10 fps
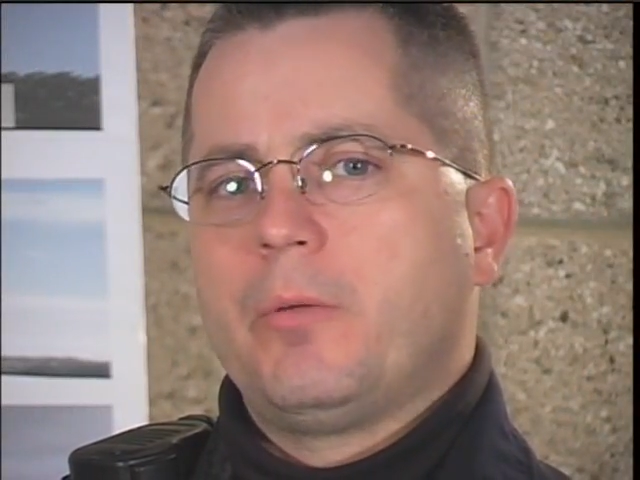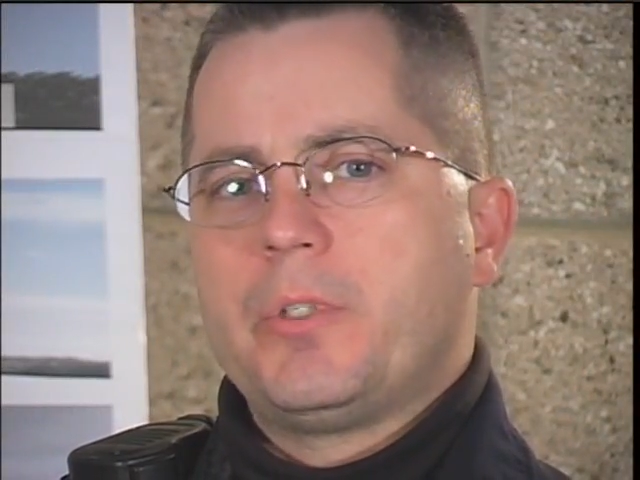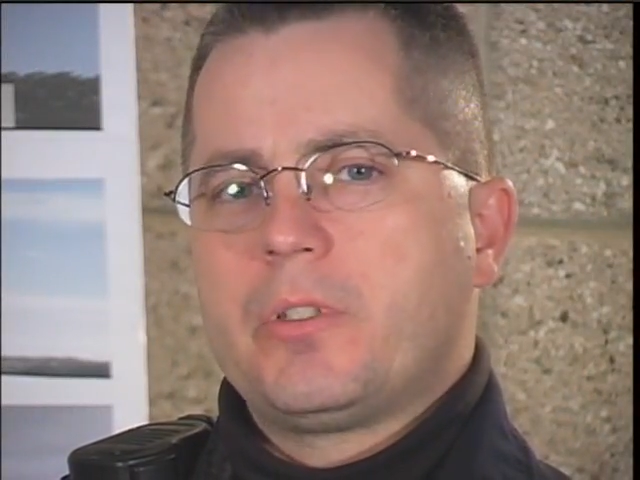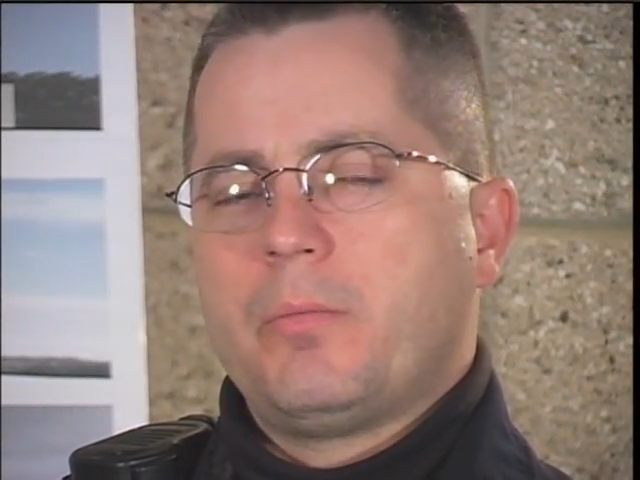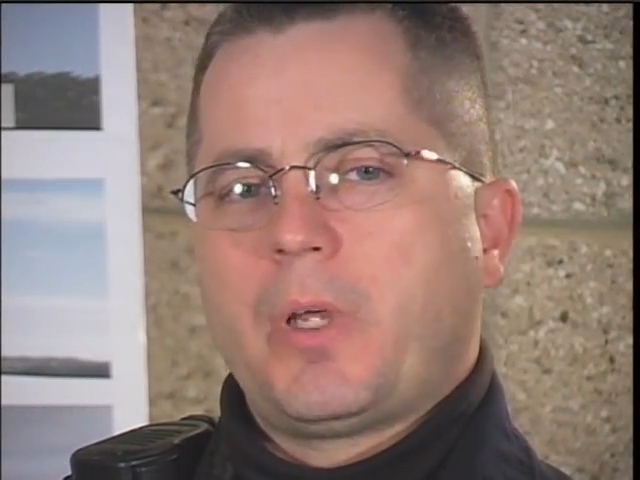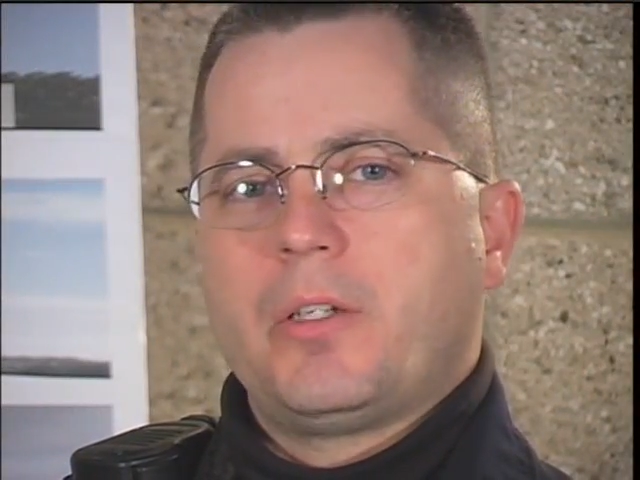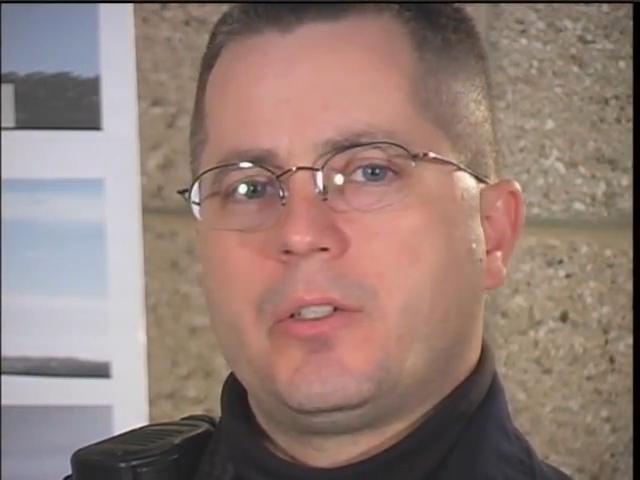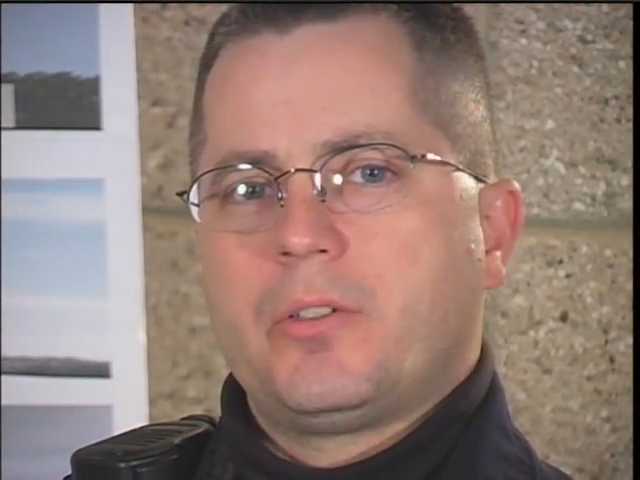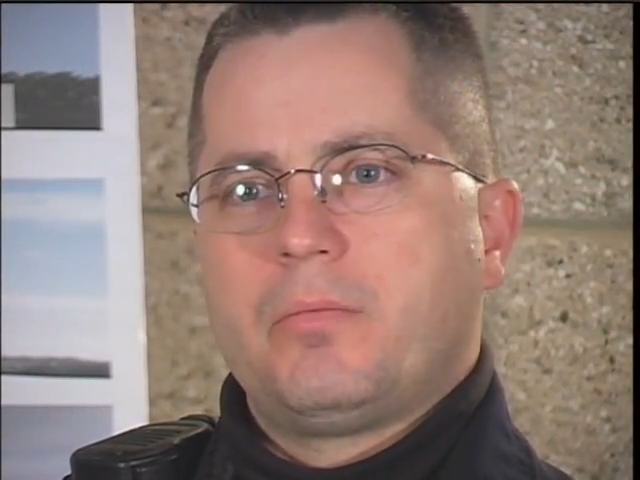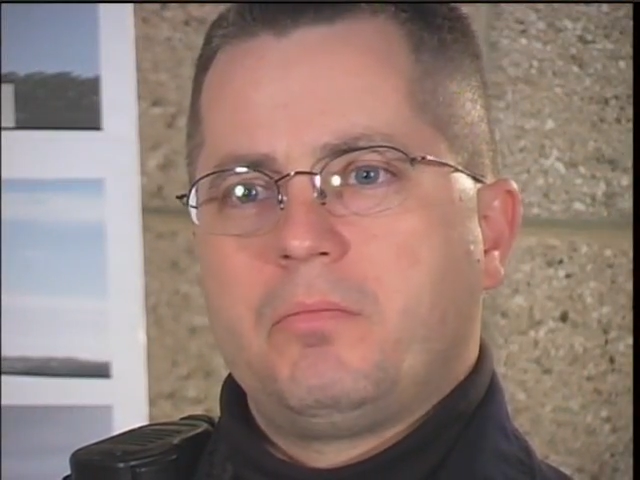I missed him by
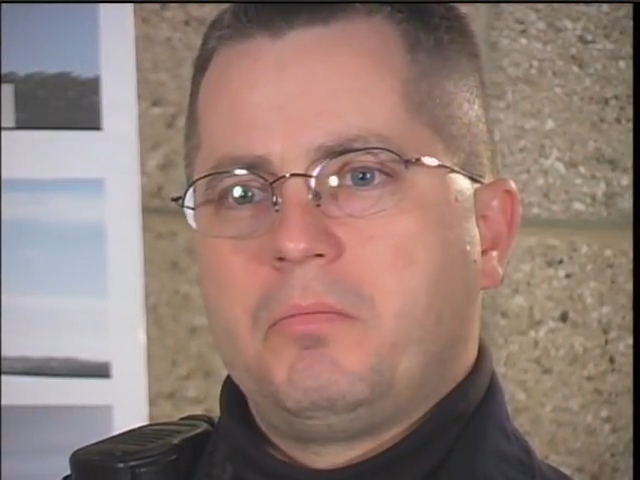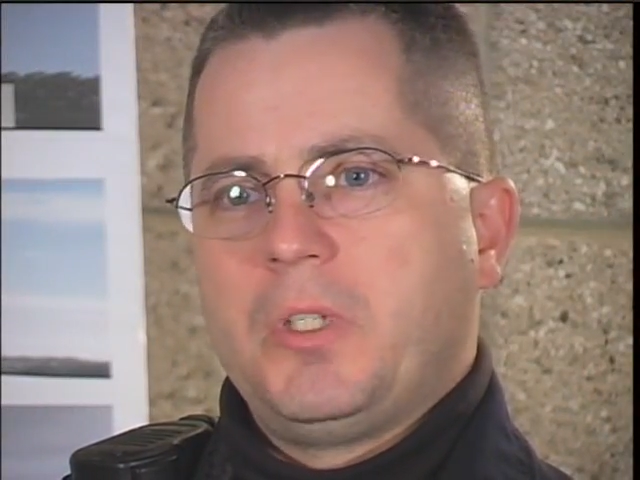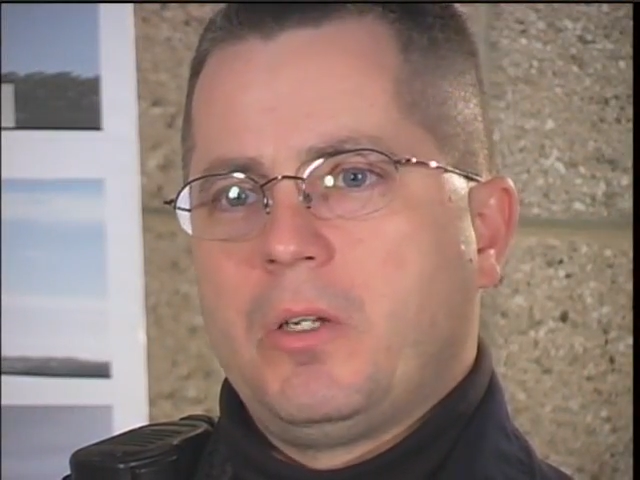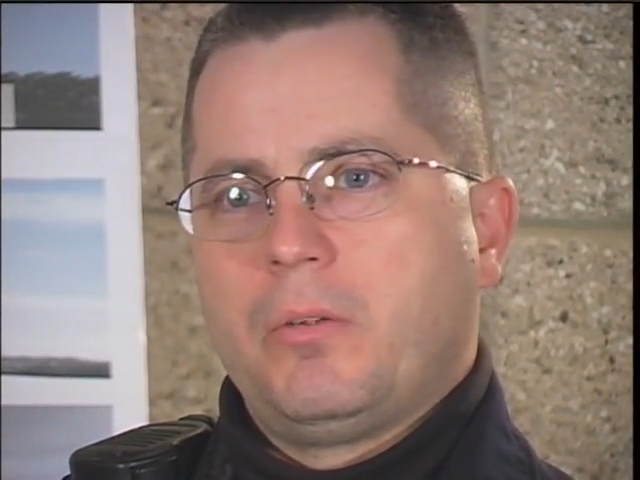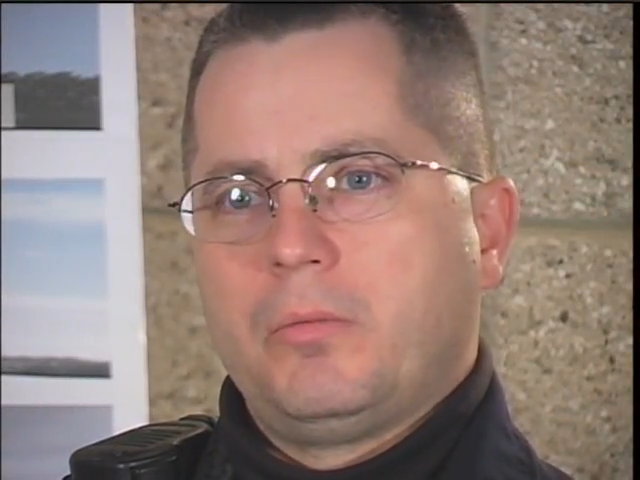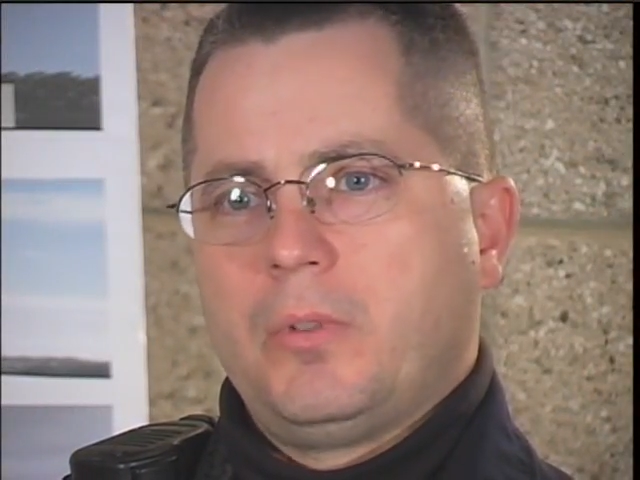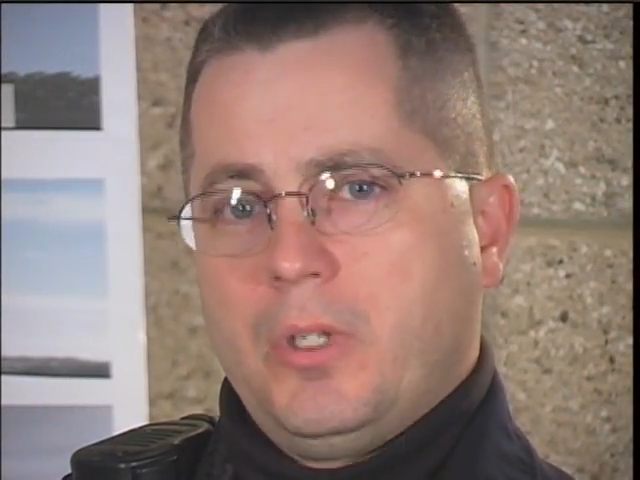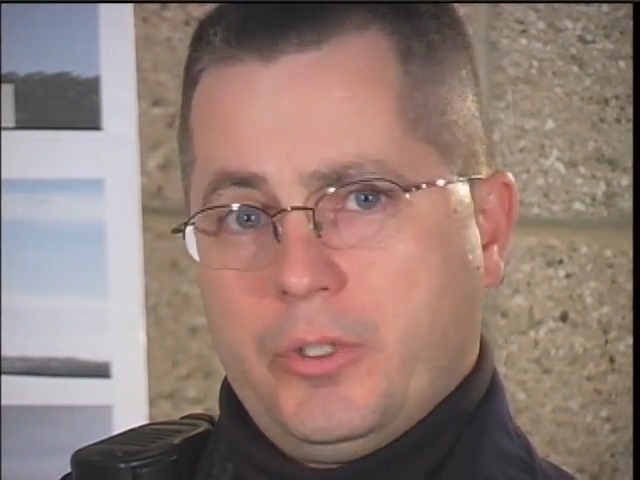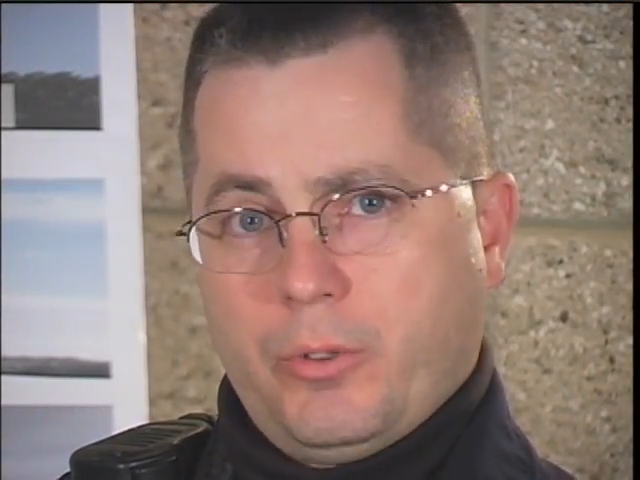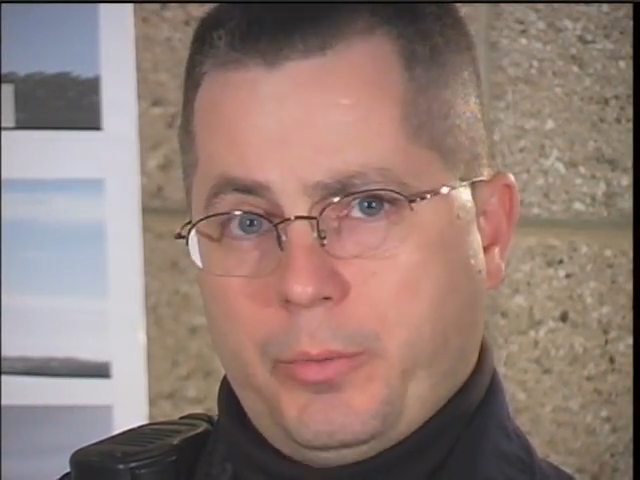just, you know,
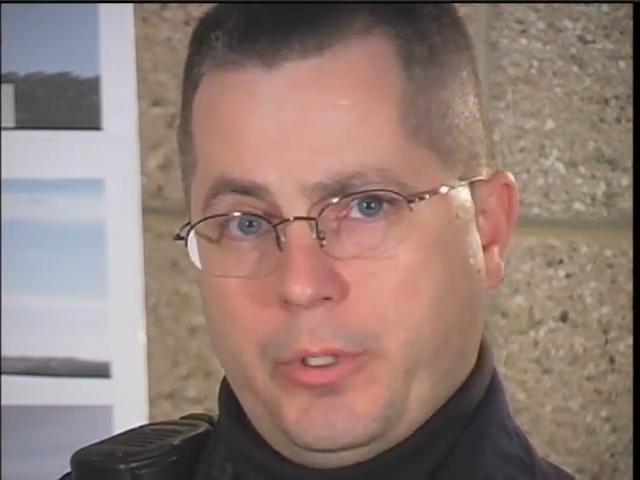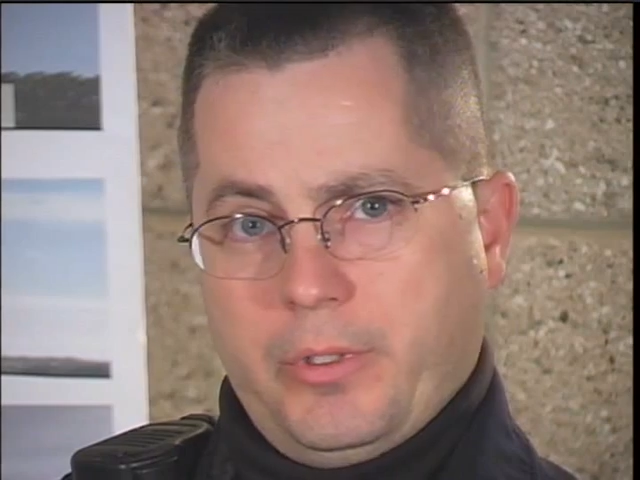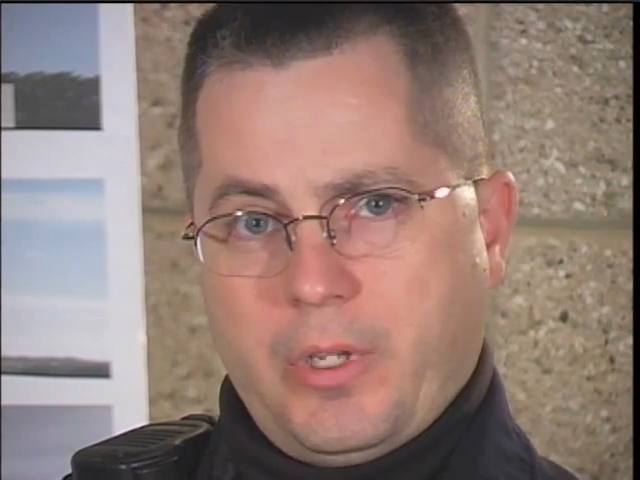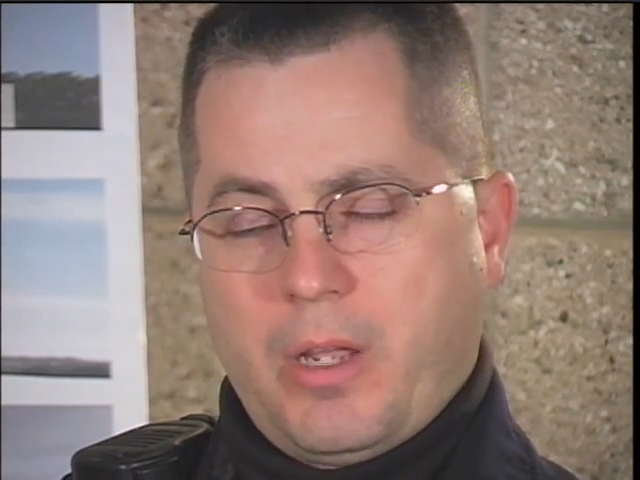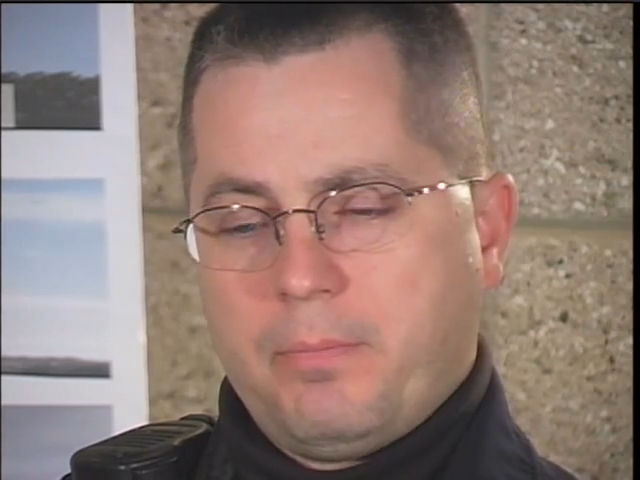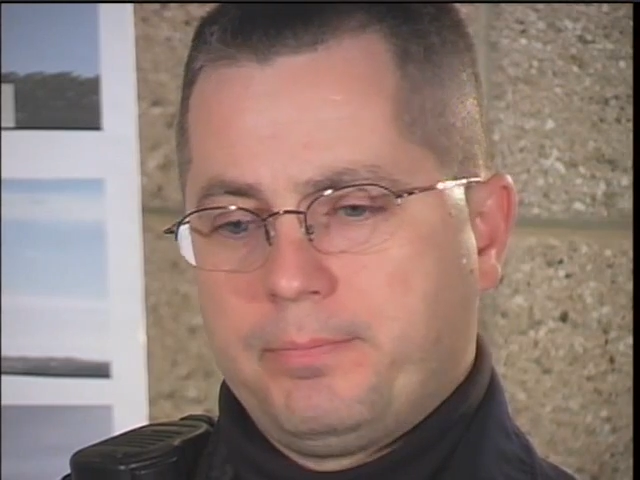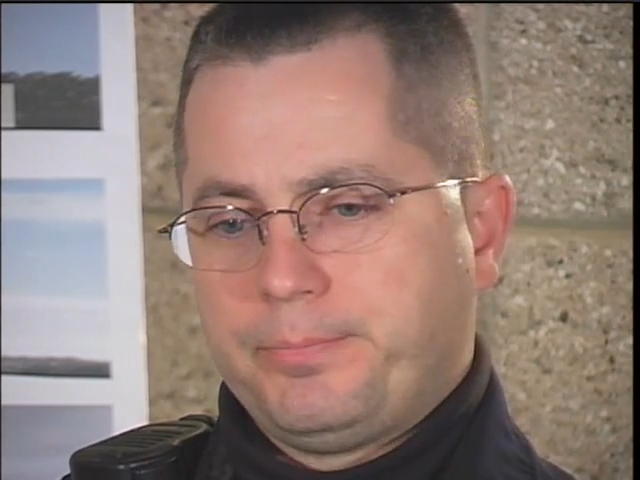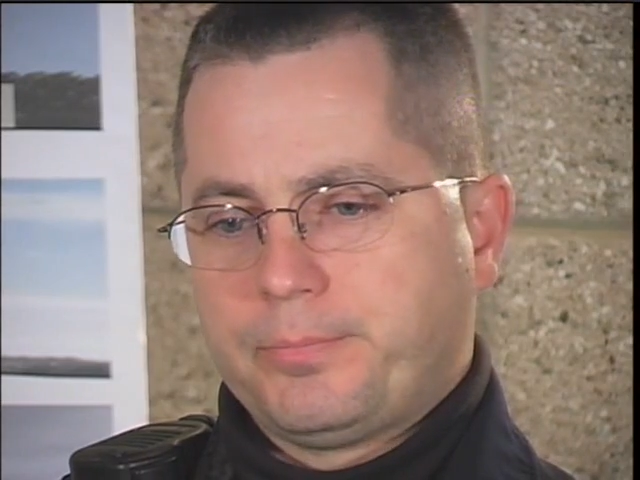a short period of time.